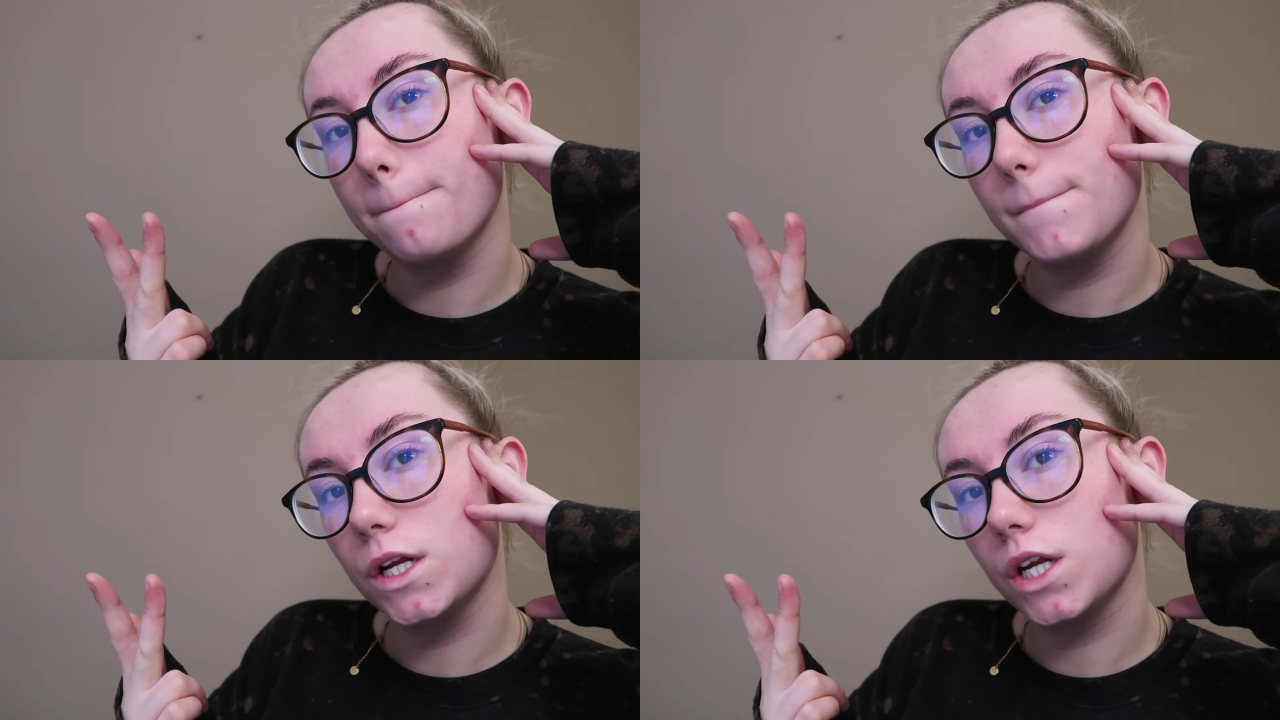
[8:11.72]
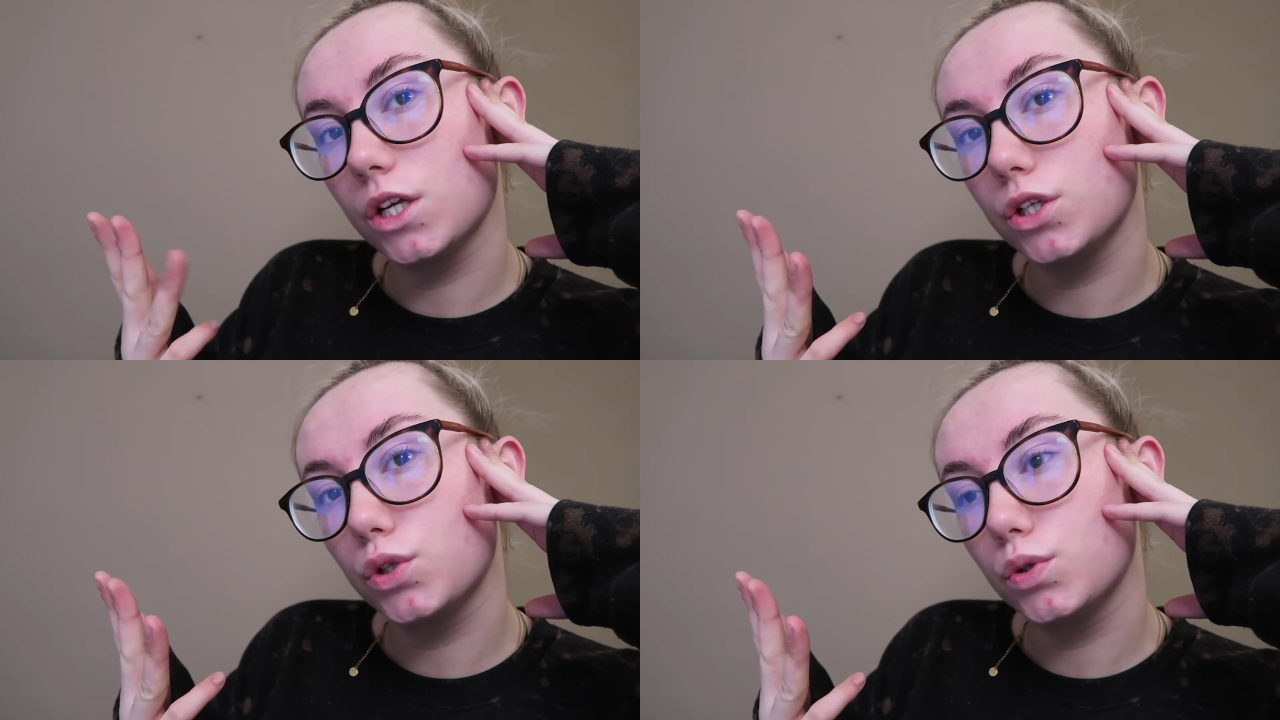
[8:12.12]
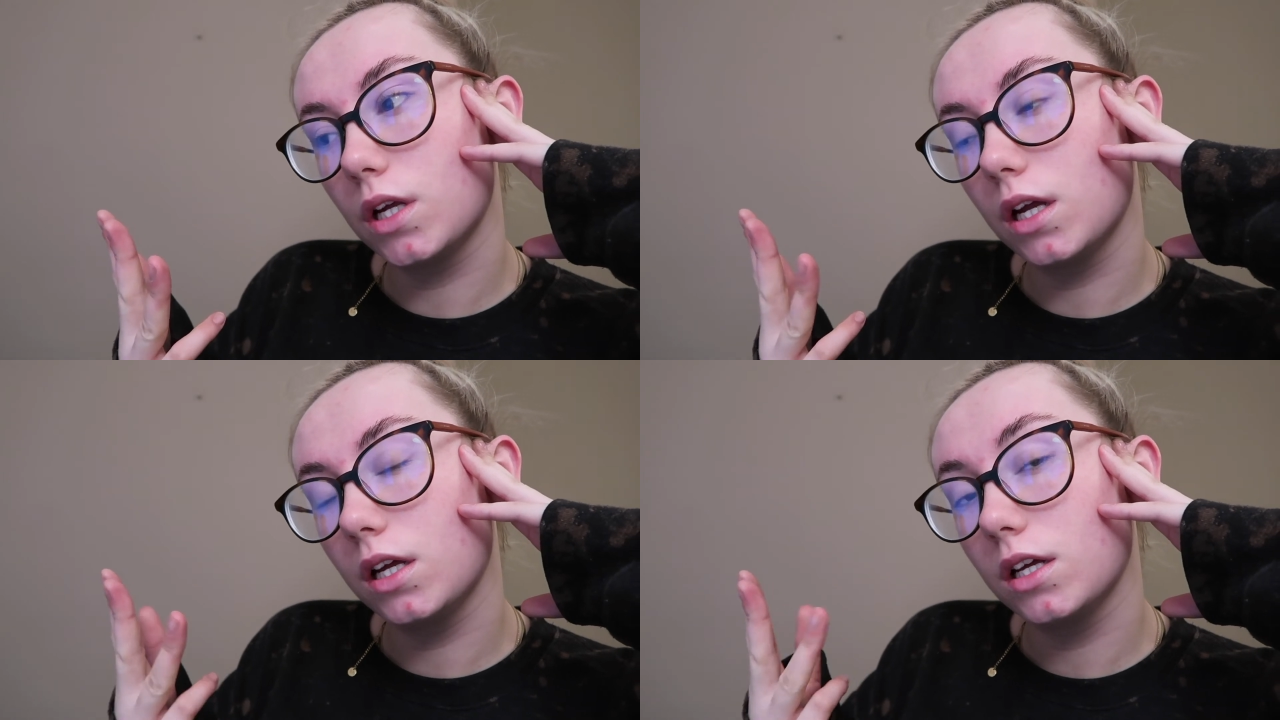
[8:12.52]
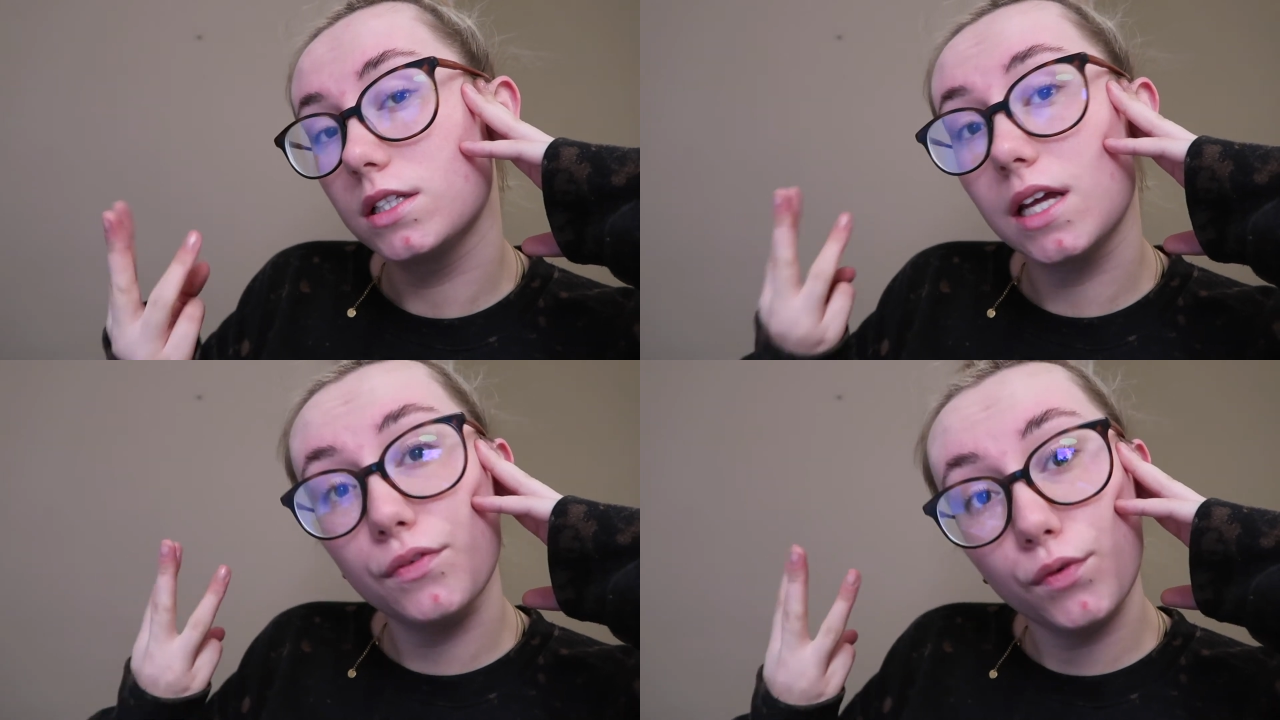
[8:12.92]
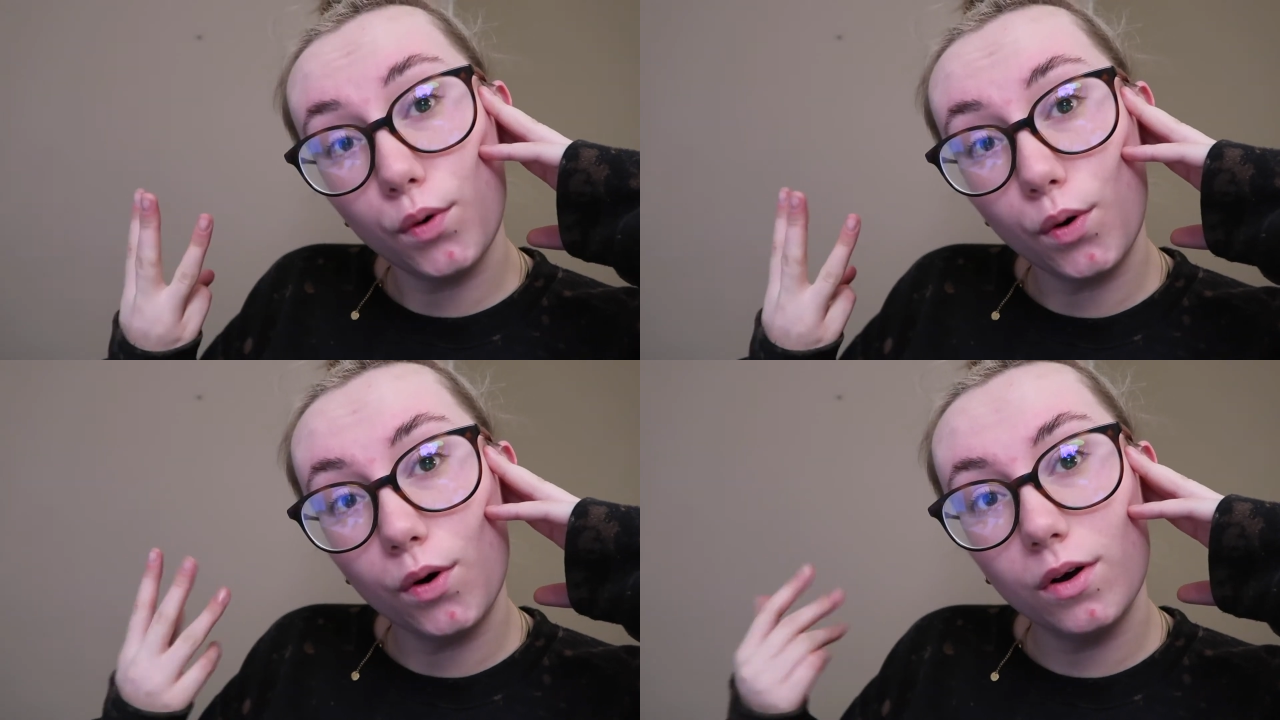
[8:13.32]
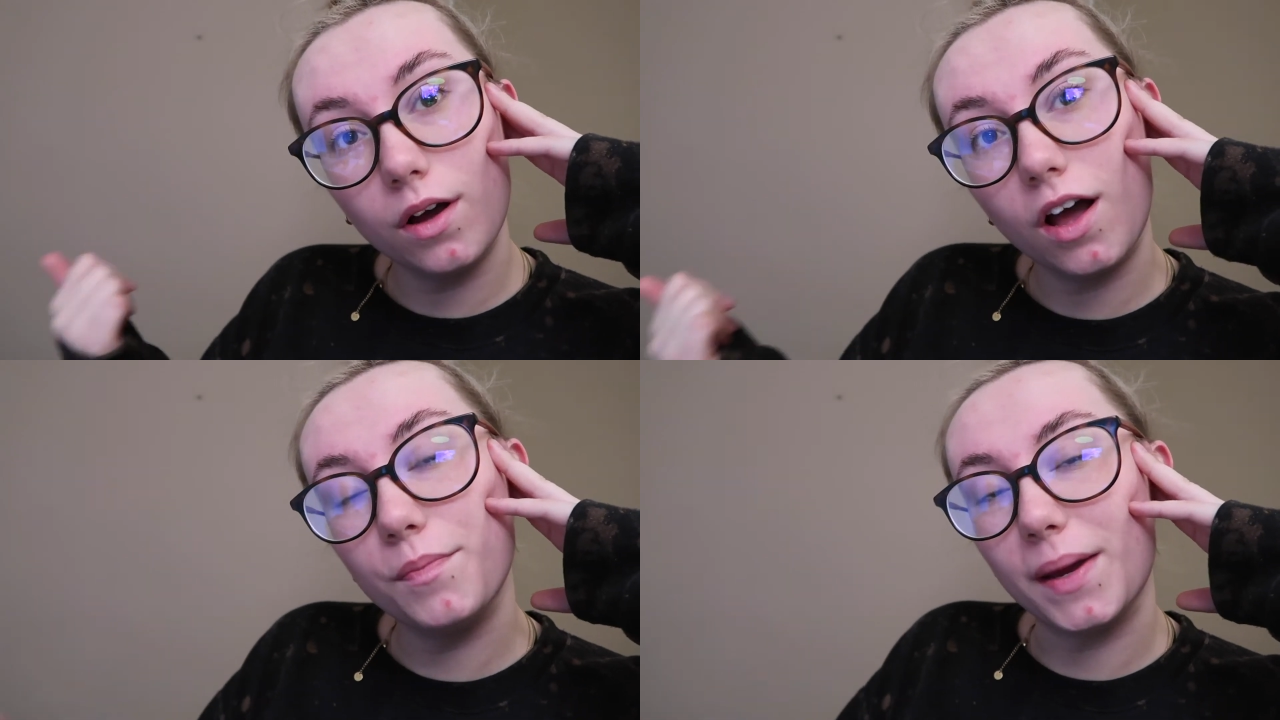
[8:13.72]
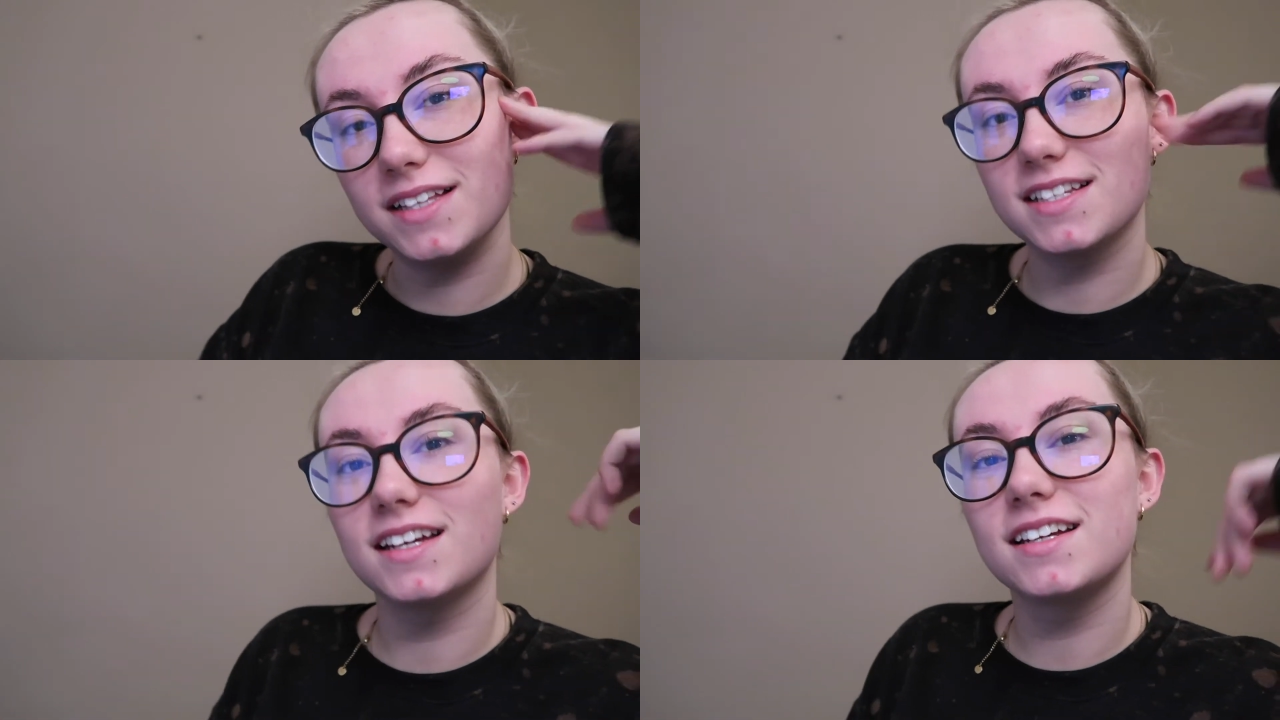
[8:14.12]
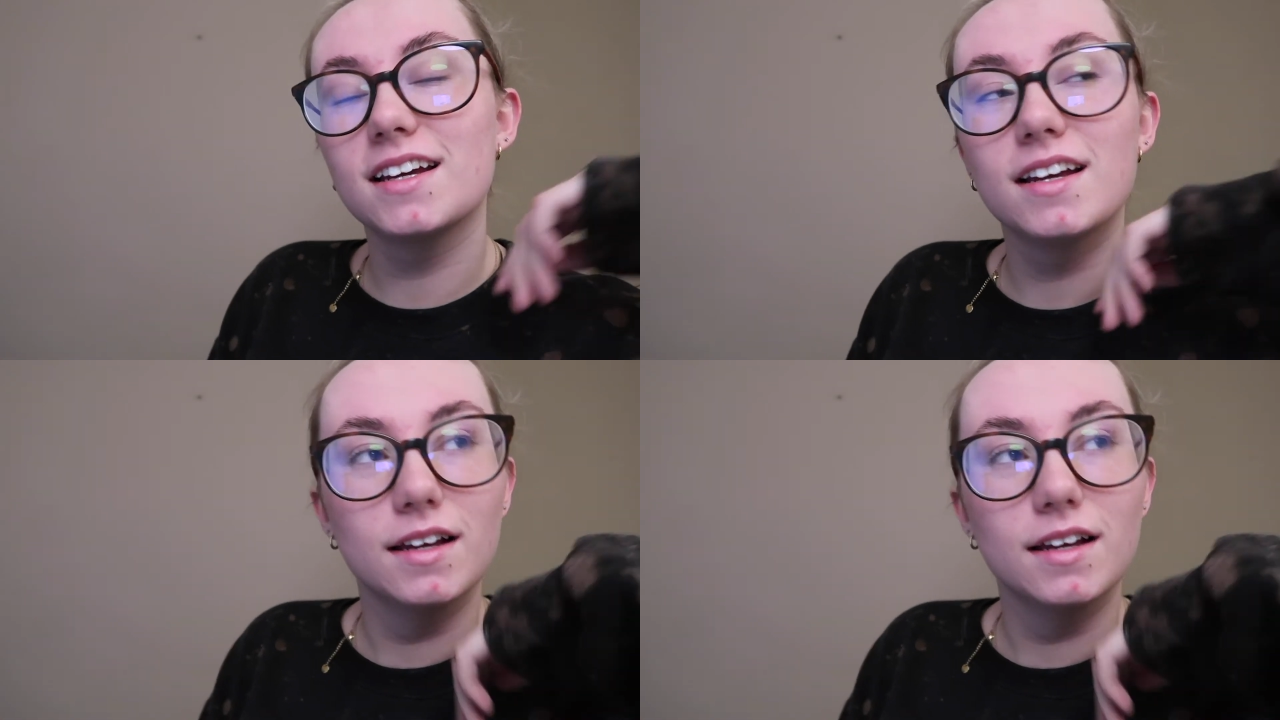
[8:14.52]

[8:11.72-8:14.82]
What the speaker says: Monday, Tuesday. Day 4 of painting.